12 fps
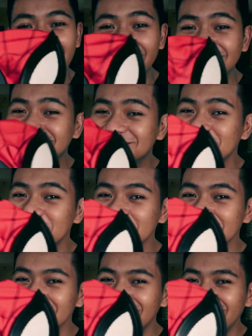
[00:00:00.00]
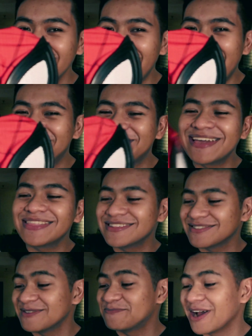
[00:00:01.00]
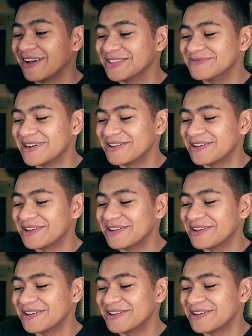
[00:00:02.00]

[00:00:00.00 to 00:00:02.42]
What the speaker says: eyes. I think these are probably